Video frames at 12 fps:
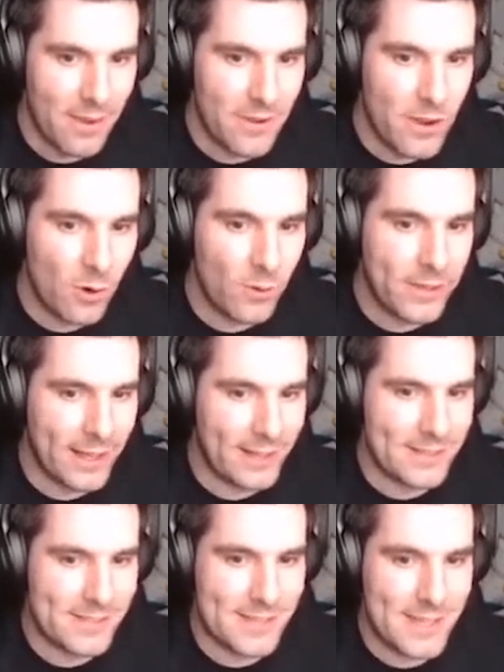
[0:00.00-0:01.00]
No
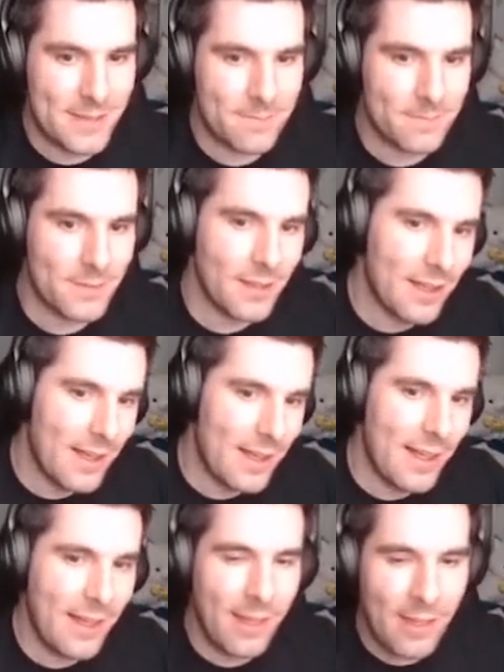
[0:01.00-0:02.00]
Galaxy.
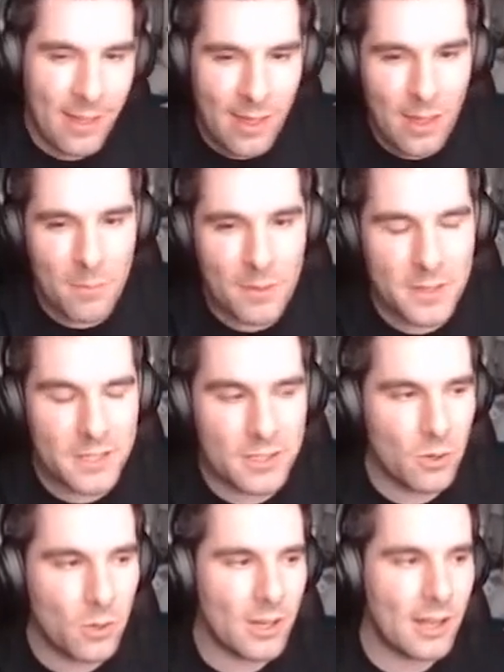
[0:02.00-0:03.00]
You
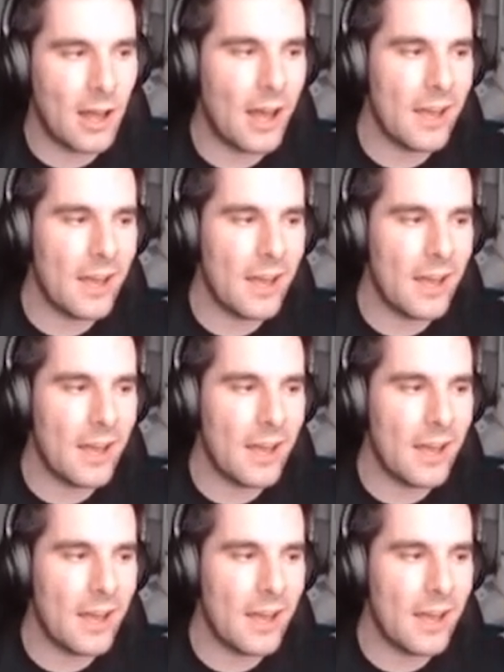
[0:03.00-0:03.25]
know what?